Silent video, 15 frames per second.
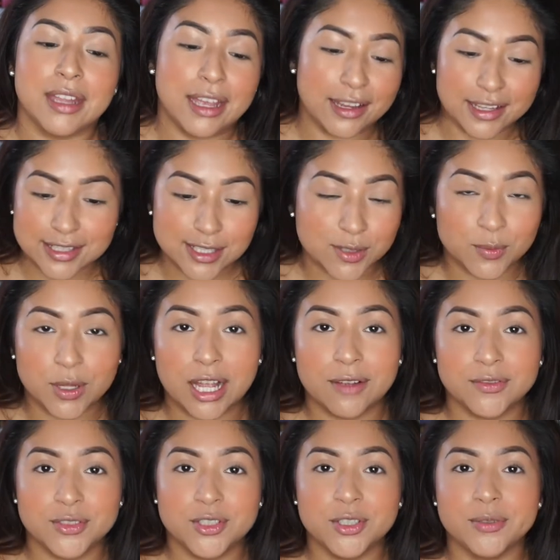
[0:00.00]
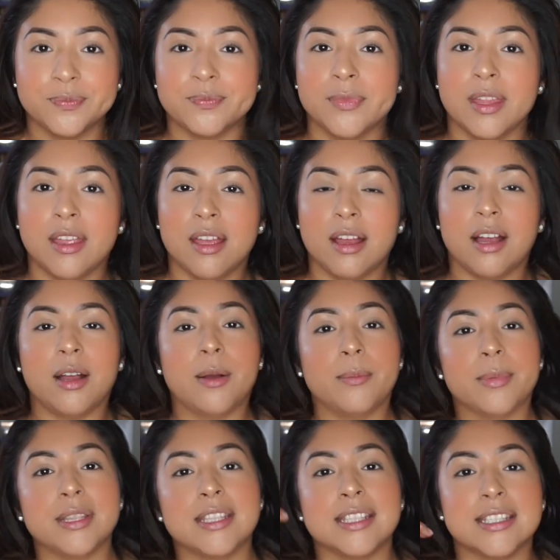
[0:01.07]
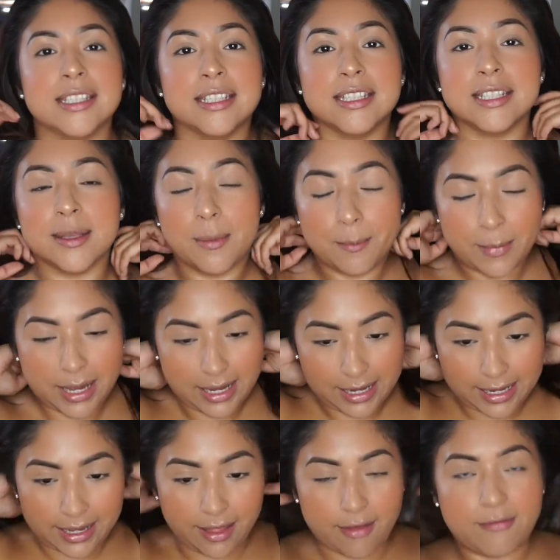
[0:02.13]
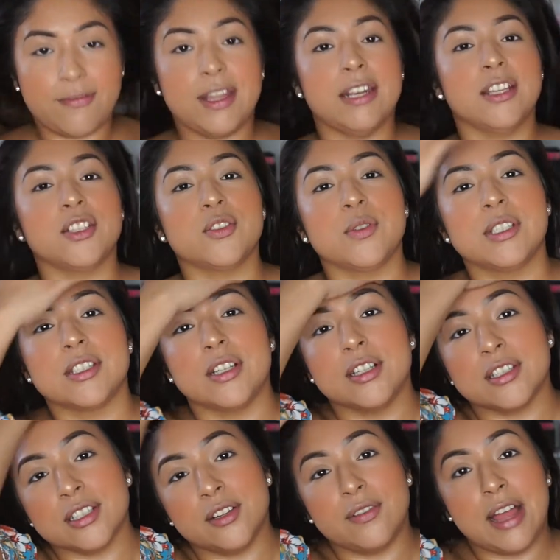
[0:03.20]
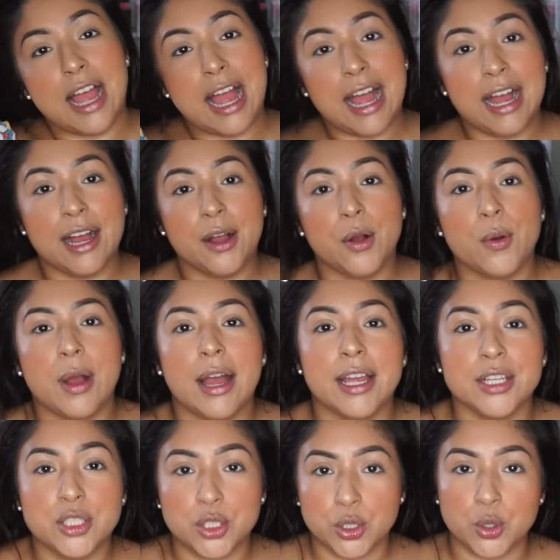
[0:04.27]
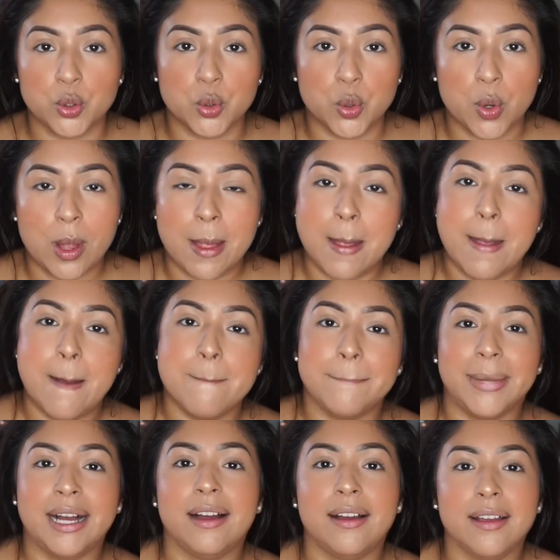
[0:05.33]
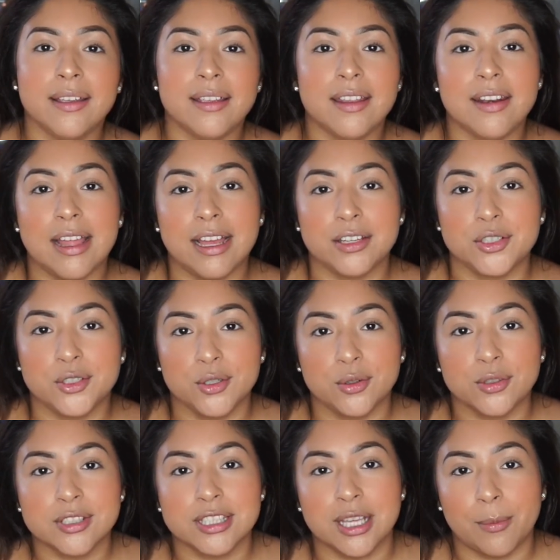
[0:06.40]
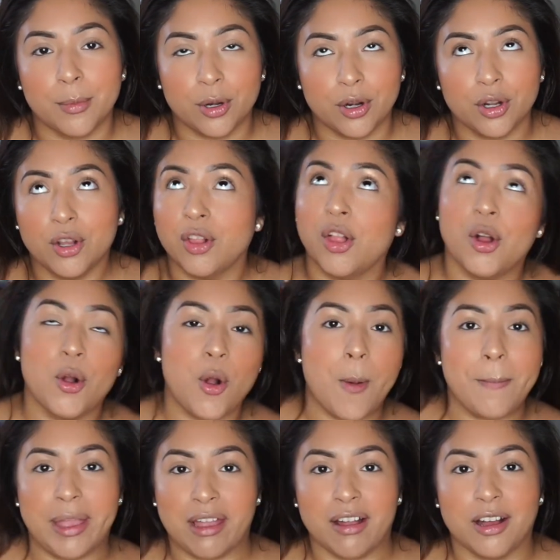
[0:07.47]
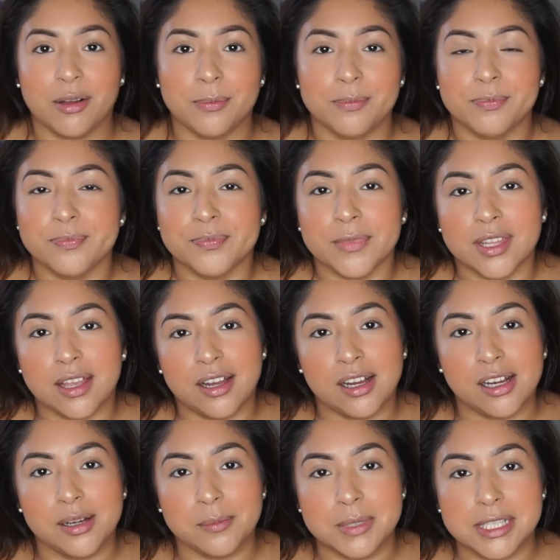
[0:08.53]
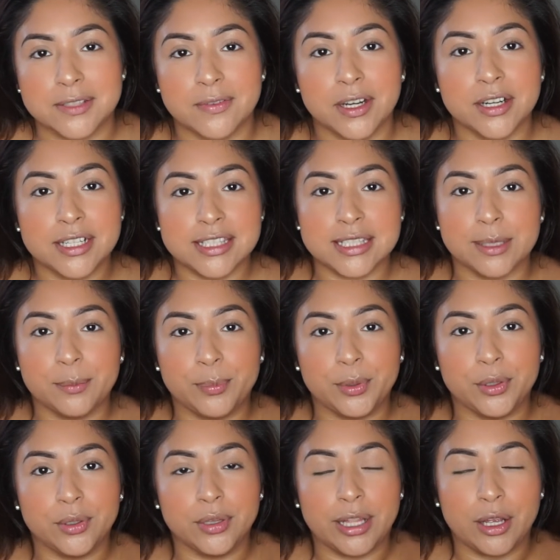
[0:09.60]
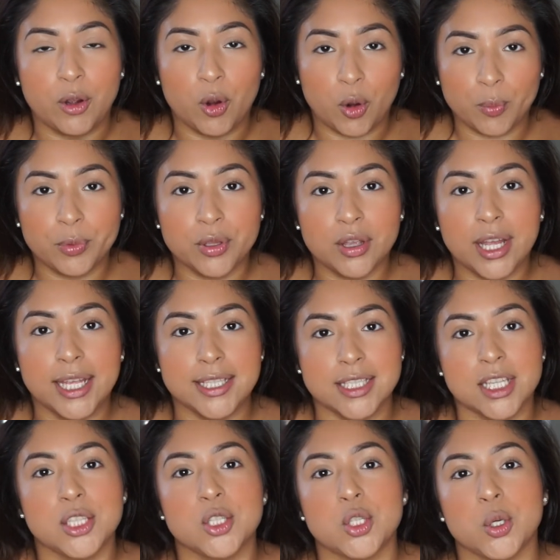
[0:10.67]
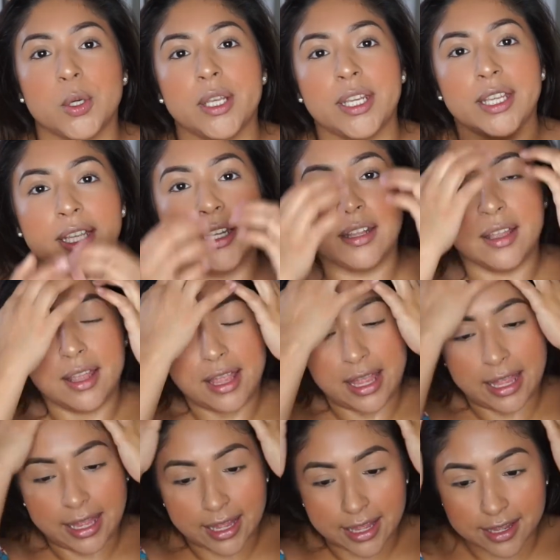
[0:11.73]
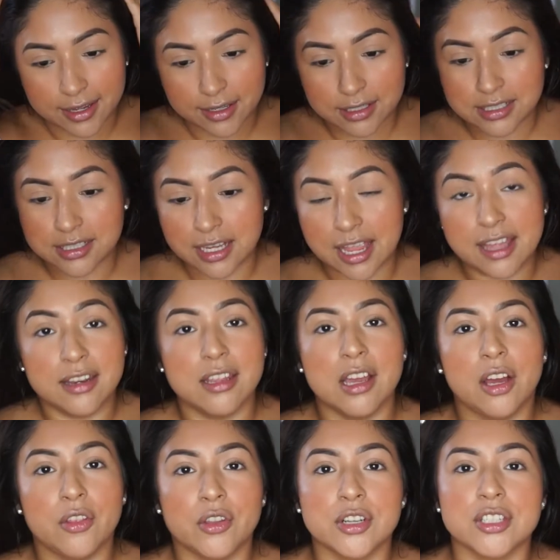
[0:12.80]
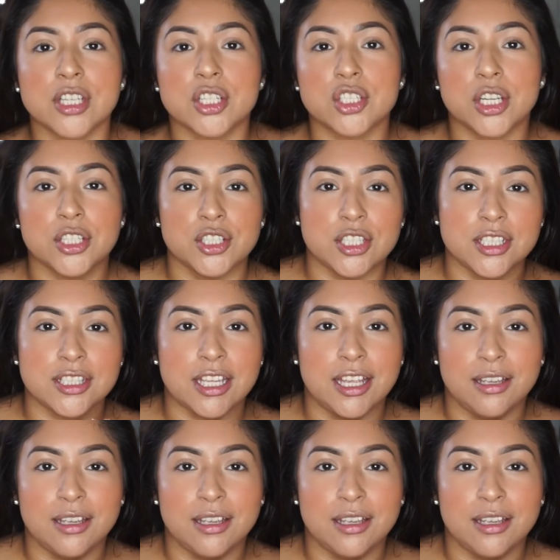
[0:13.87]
I guess this will have to do. But this is my finished result of how I do my natural summer glow makeup. It's very simple. I hope you guys enjoyed it. And any other suggestions?